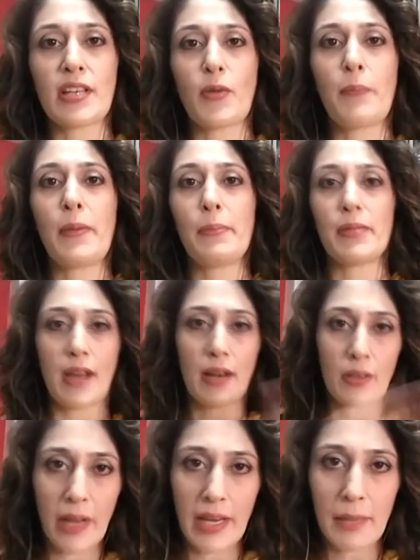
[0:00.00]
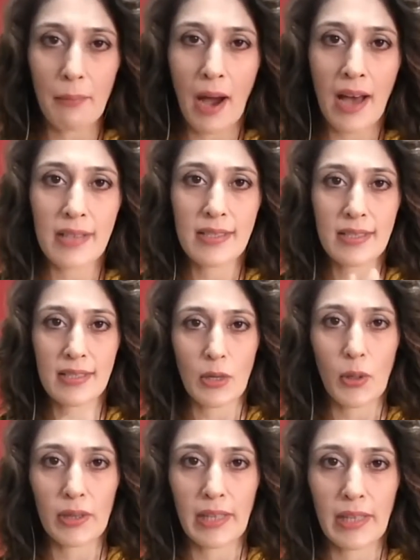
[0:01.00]
where people started wearing masks and
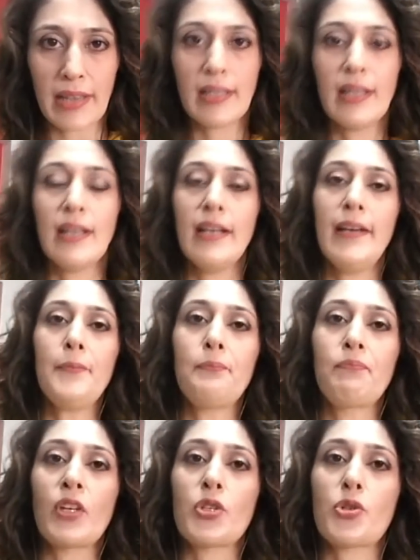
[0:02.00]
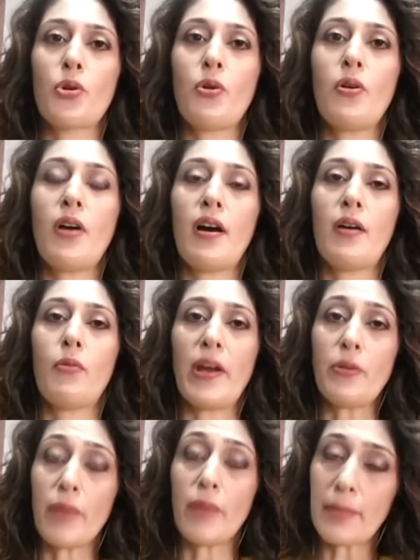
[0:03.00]
all that. So
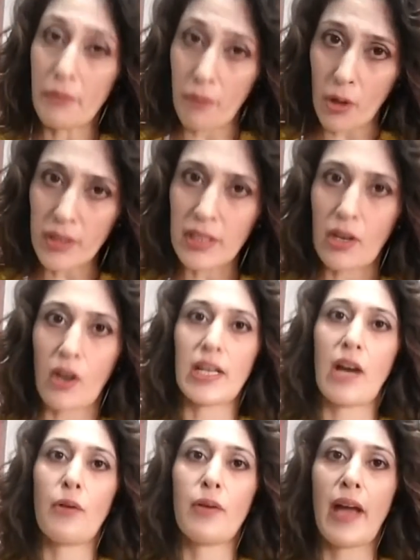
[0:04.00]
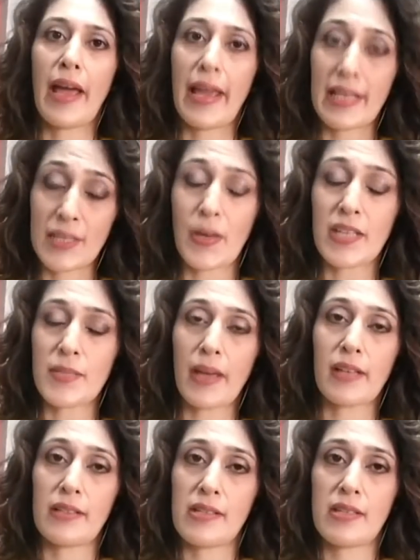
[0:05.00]
1 week before the lockdown, I expressed
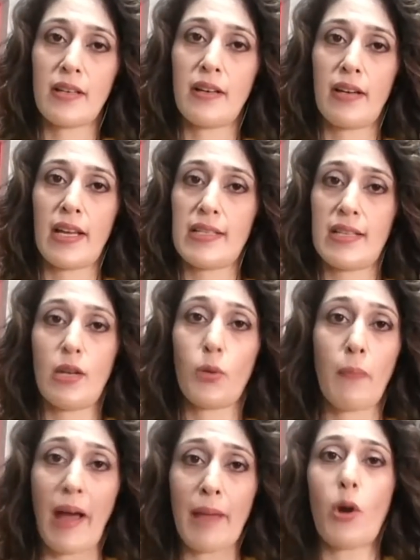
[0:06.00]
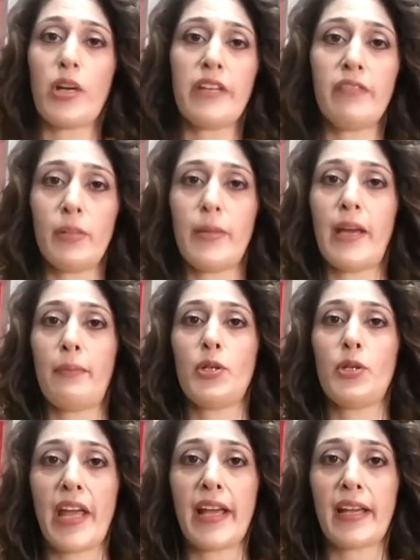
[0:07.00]
my concern. I said, look, my body will be able
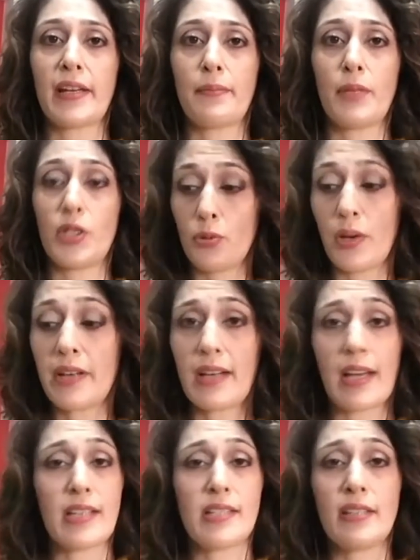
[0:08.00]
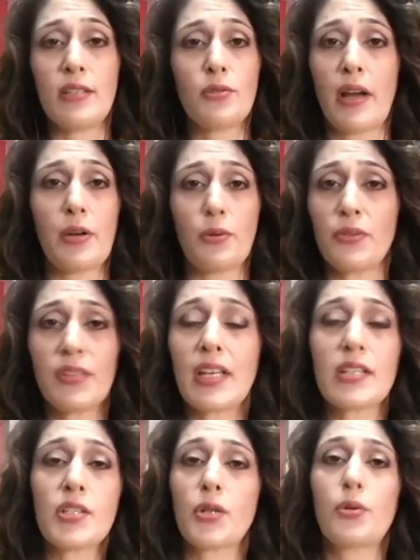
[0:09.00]
to take it, but you are in ICU. I don't think
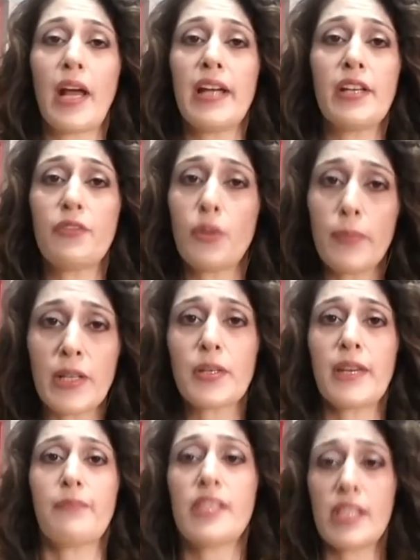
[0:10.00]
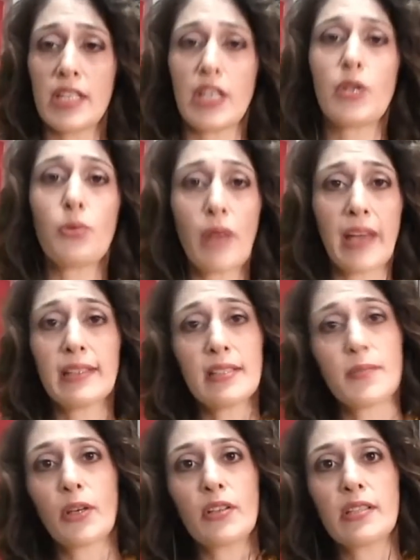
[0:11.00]
it's a good idea for me to keep visiting you like
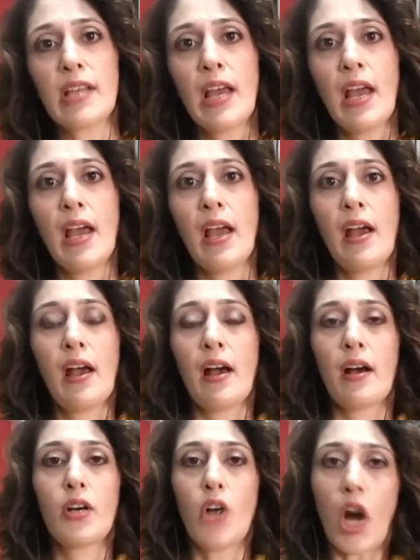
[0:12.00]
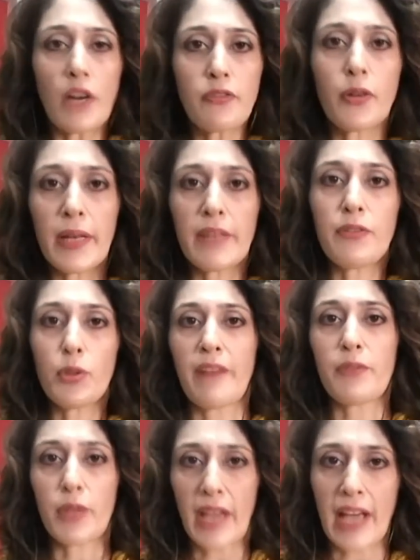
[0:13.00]
this because God forbid if you
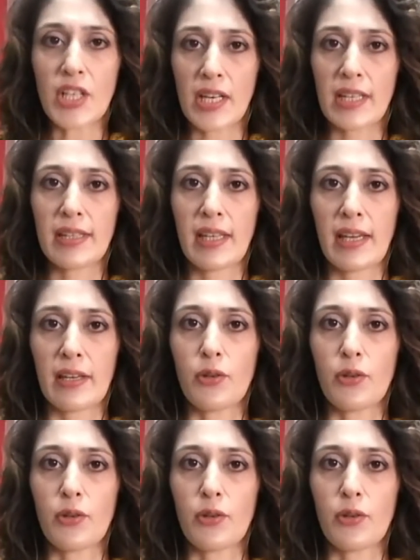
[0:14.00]
have to catch anything.